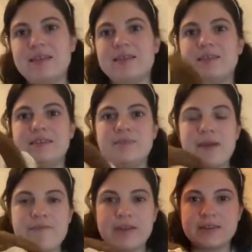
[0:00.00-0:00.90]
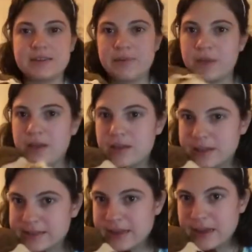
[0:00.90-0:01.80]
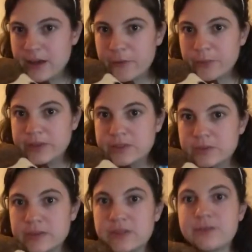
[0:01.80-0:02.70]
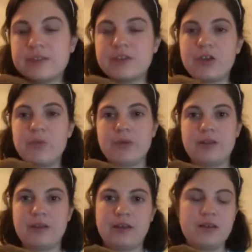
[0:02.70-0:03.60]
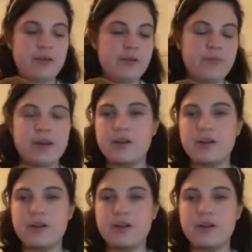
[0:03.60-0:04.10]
this is my victim that's going to help us with the rescue breathing. My